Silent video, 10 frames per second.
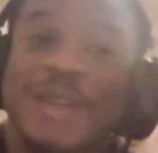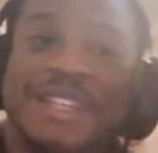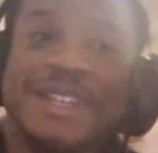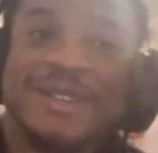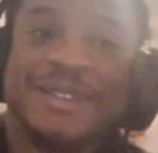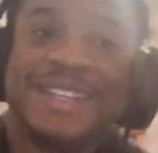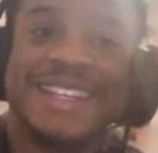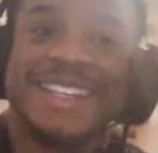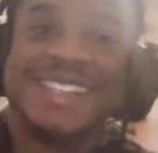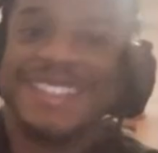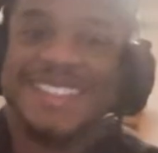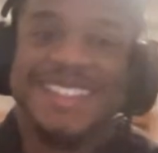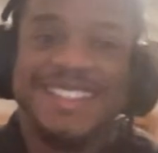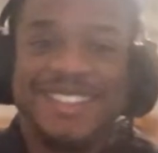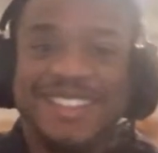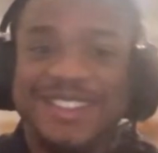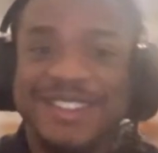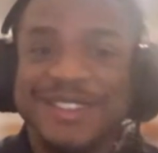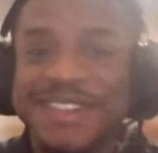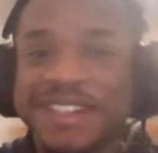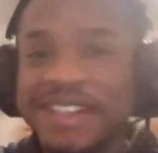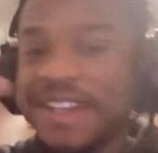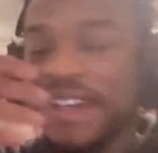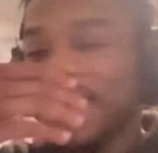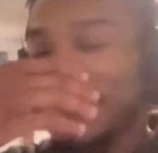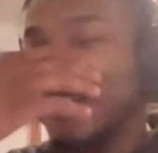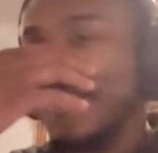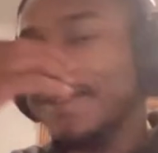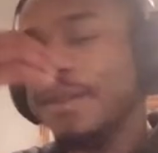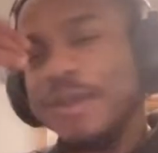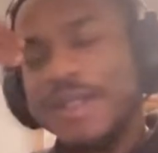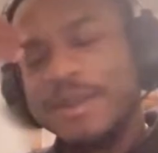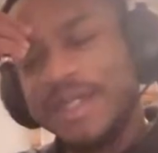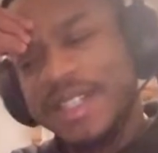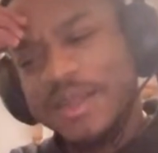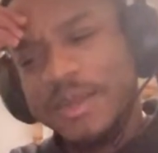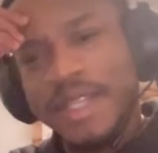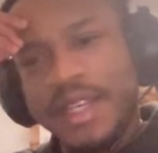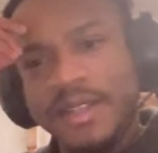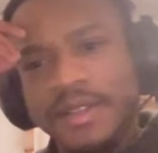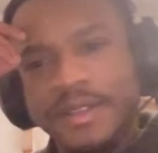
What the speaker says: he don't. That's literally the only way. What next we got?